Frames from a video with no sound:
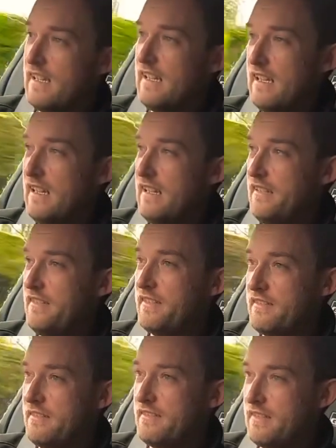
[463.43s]

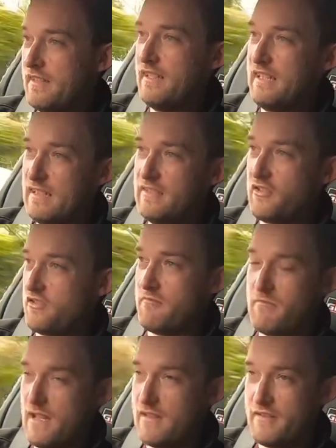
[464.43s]
And it
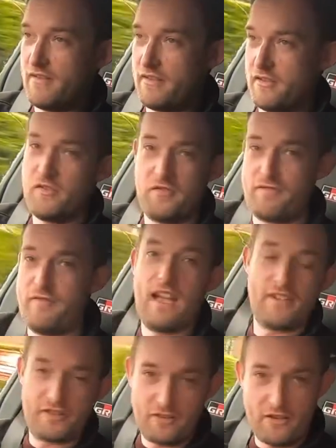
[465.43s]
doesn't matter that there's
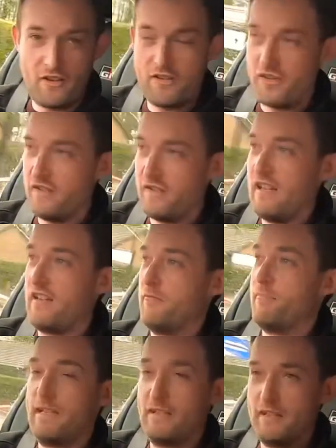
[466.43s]
faster cars out there,
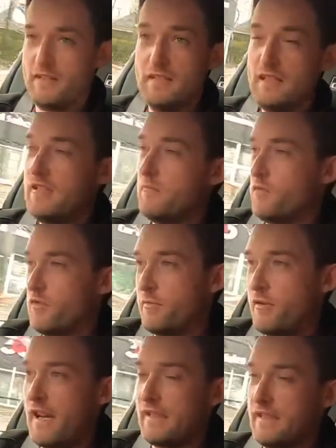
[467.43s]
bigger, more
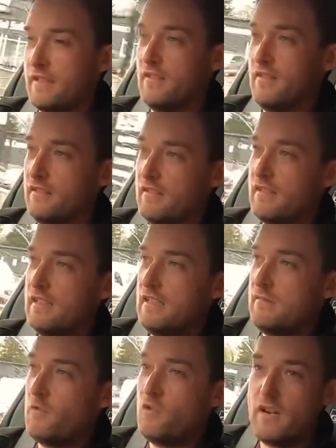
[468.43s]
practical,
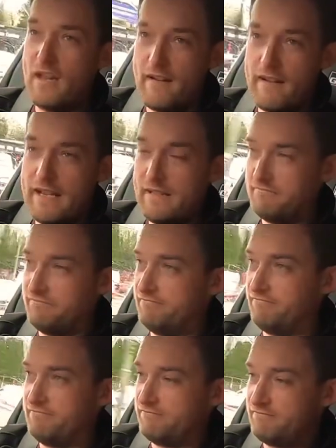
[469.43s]
more leery.
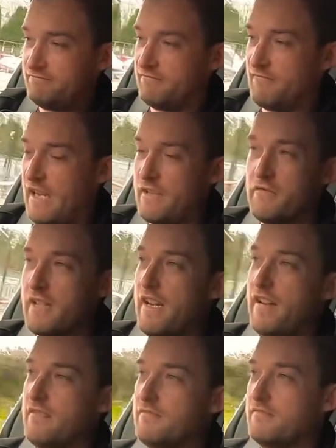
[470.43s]
I don't
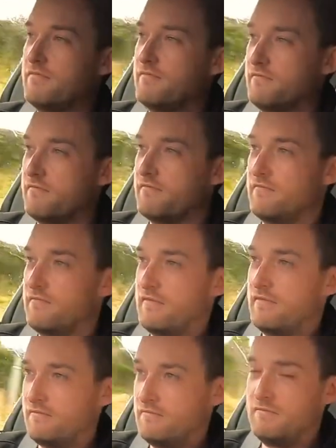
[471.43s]
care.
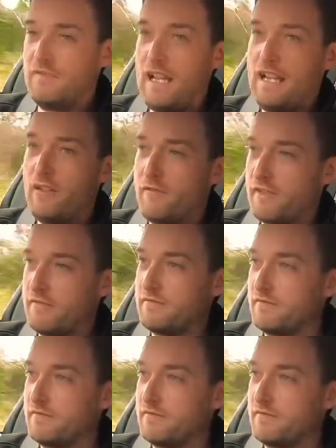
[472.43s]
I love it.